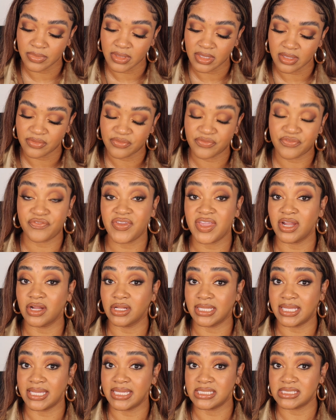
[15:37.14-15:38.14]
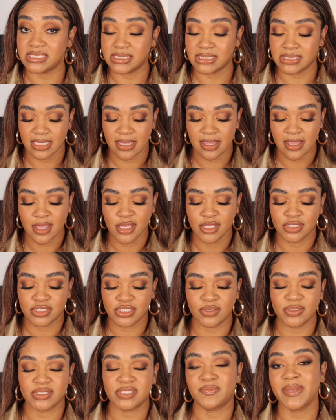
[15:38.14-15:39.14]
Fearless.
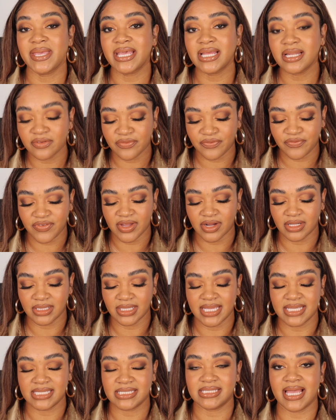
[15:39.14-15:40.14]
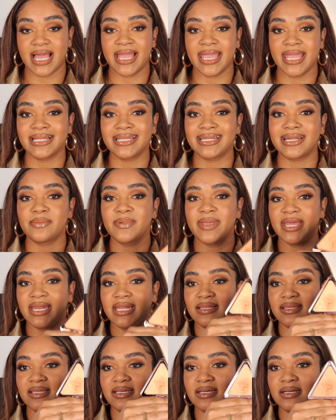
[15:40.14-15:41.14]
So speaking of Fearless, I ended up
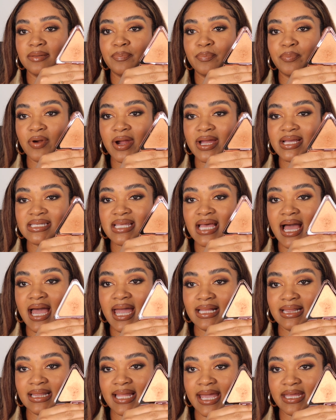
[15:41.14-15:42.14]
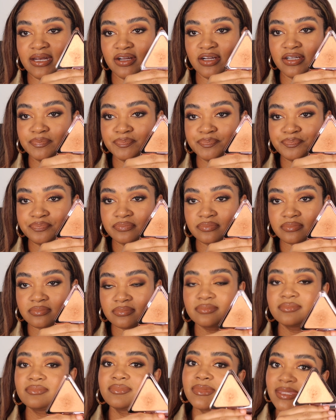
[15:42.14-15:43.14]
getting the pressed highlighter
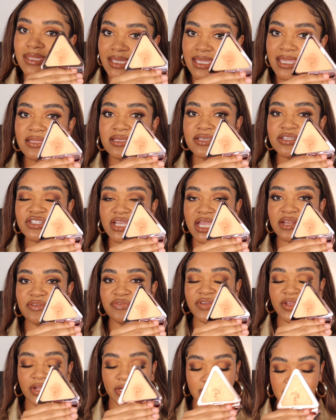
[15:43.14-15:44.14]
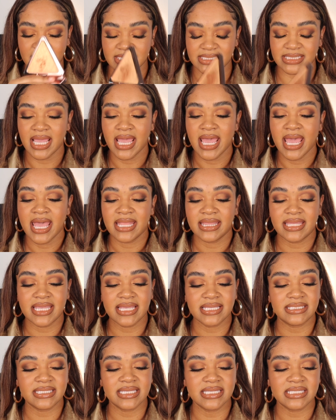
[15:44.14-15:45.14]
in the shade Fearless.
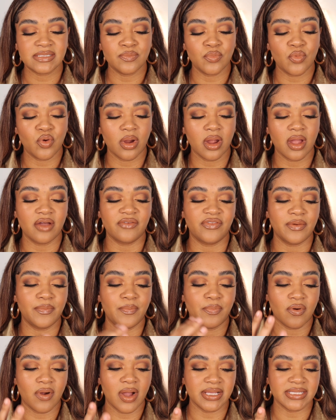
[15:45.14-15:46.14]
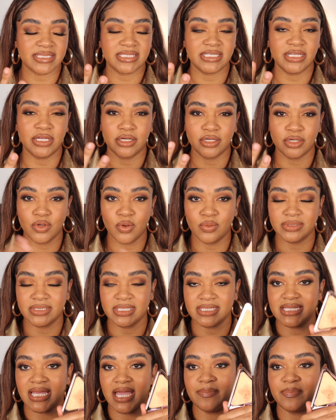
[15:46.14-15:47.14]
This is more of a bronzier
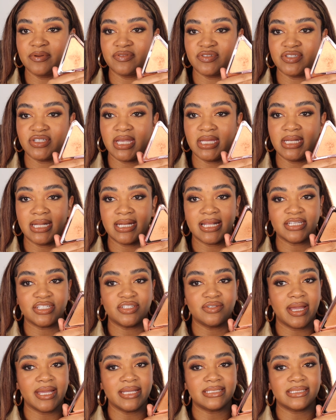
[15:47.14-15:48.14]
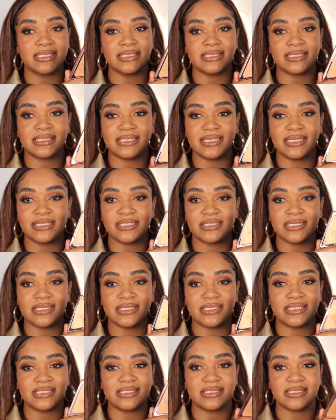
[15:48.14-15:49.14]
golden type of shade. And as you guys can see, it's
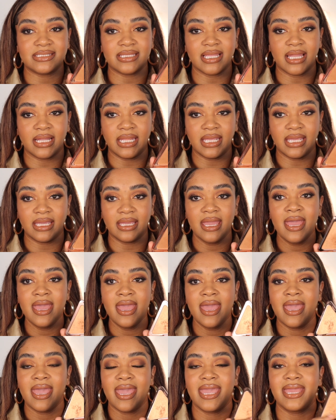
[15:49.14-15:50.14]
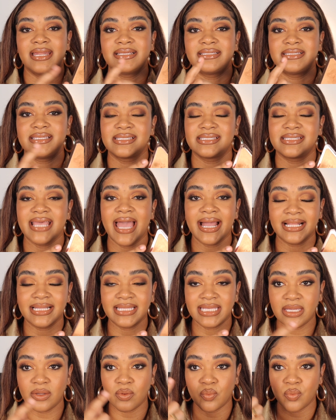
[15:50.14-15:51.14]
just stunning. And it's
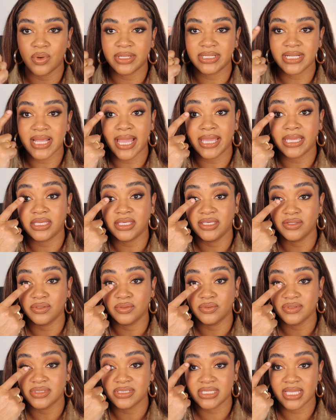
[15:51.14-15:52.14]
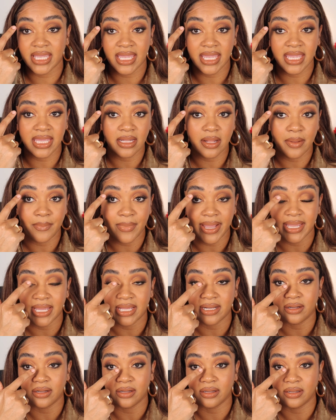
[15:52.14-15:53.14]
exactly what I use in my
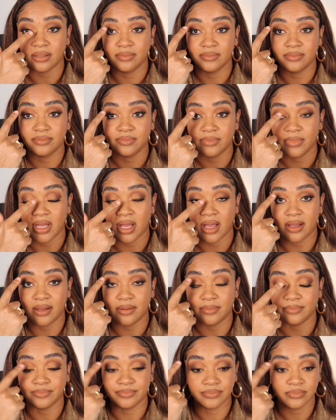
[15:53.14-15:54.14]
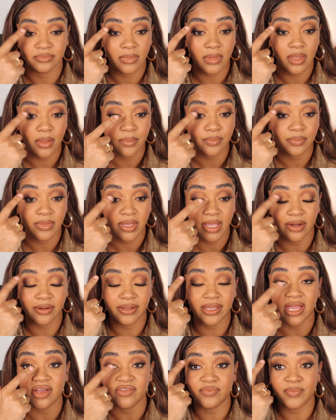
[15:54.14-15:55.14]
inner um,
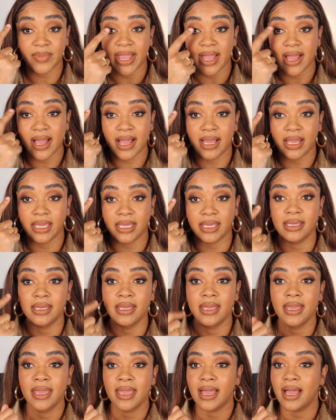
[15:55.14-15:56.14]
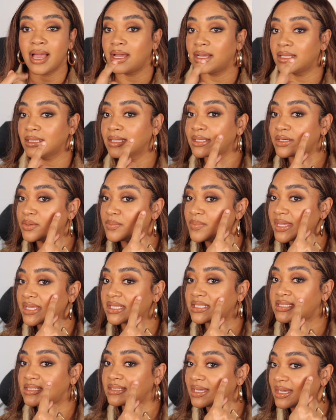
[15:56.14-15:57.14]
area of my eye a little
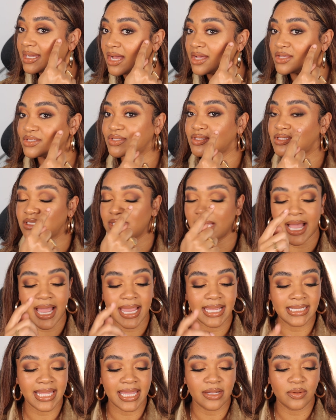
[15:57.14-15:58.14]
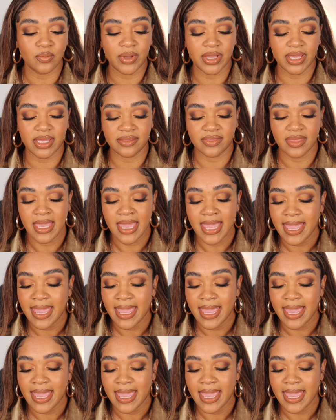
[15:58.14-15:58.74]
bit, also to highlight with.